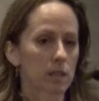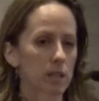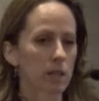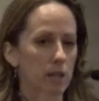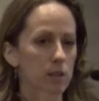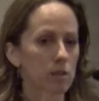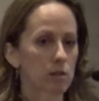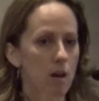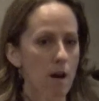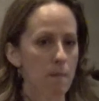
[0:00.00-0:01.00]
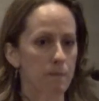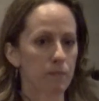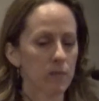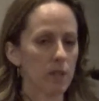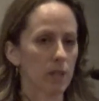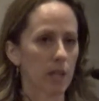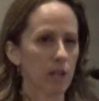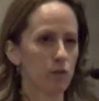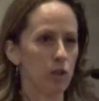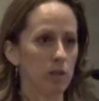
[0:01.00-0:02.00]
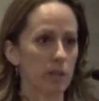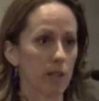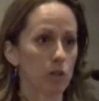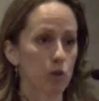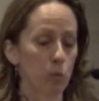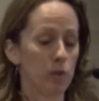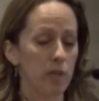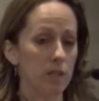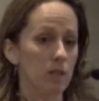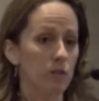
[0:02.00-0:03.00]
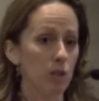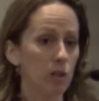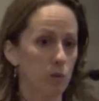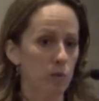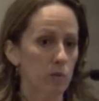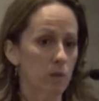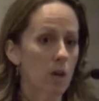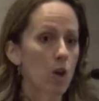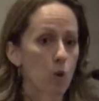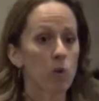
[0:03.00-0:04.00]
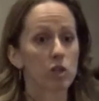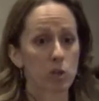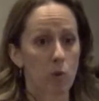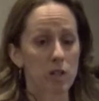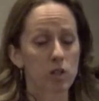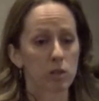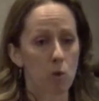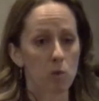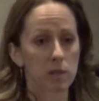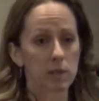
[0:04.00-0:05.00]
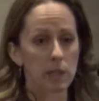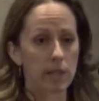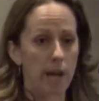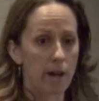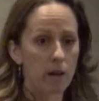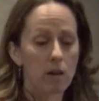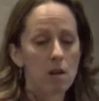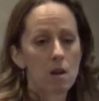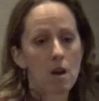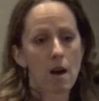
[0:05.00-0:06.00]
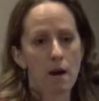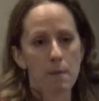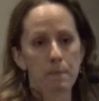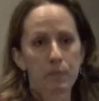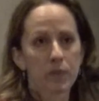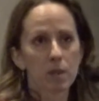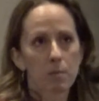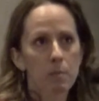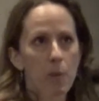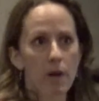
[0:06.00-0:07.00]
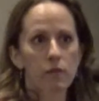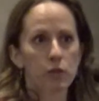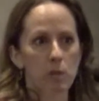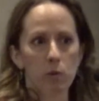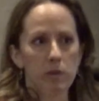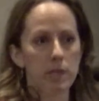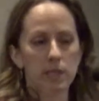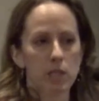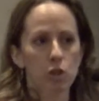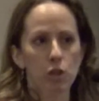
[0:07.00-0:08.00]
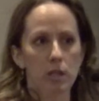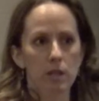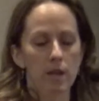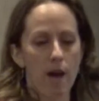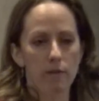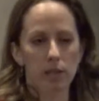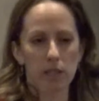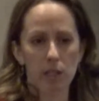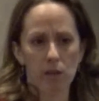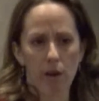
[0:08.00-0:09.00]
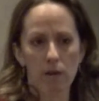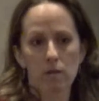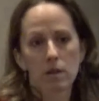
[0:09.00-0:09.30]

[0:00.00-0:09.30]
that tests if she's super sensitive to gluten, which she was. She's almost celiac. But for some reason, he said she didn't have a leaky gut.